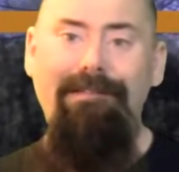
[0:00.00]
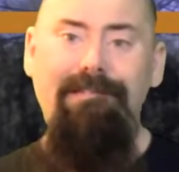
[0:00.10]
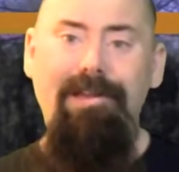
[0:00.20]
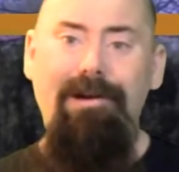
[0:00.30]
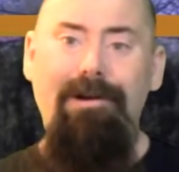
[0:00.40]

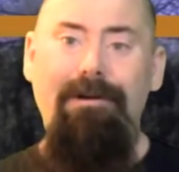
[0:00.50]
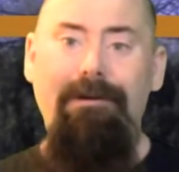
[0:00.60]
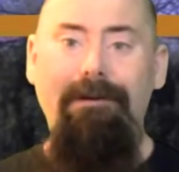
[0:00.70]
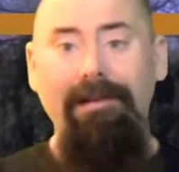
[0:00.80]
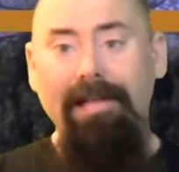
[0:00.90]

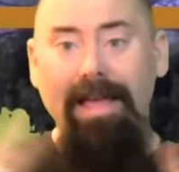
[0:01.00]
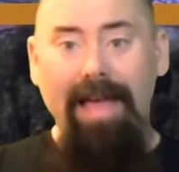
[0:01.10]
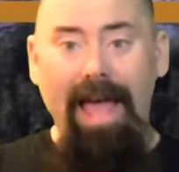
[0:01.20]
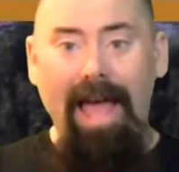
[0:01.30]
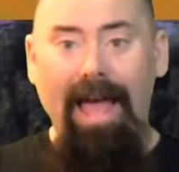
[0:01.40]
So,
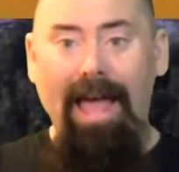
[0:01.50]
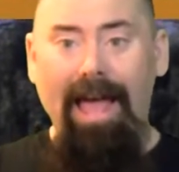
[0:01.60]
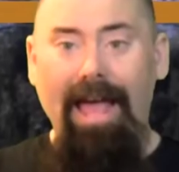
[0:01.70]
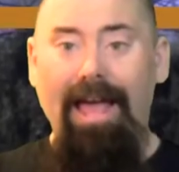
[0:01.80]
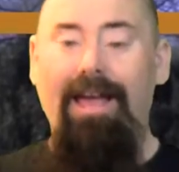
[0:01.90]

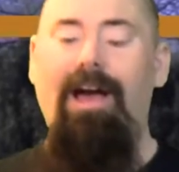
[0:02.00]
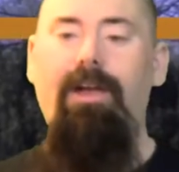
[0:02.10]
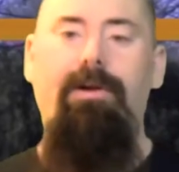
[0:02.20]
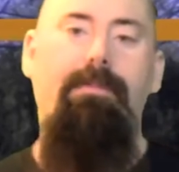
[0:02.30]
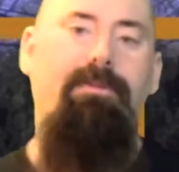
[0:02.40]
hey,
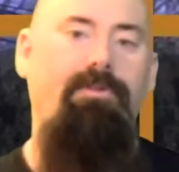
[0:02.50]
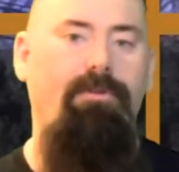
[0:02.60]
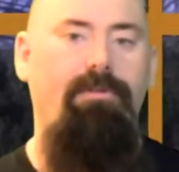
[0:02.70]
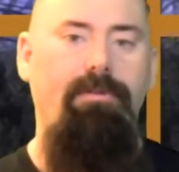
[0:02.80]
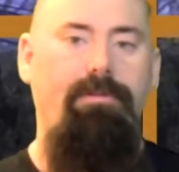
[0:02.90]
100
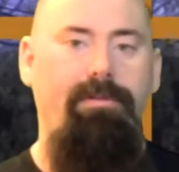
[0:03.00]
episodes.